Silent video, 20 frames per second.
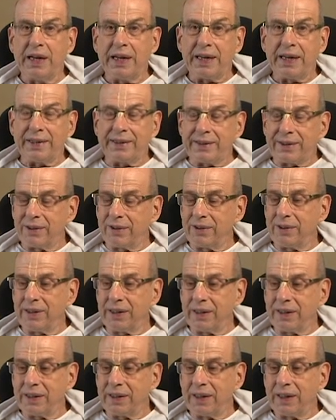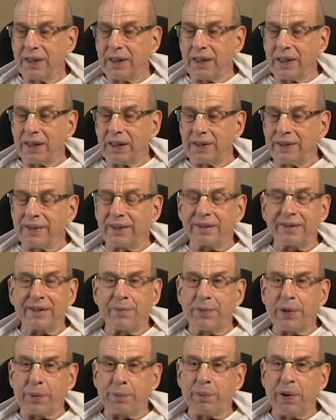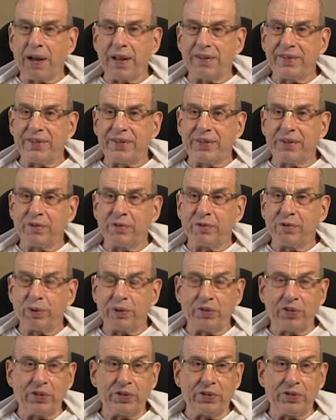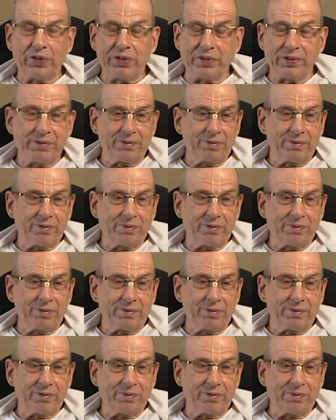He turned it into something positive, which is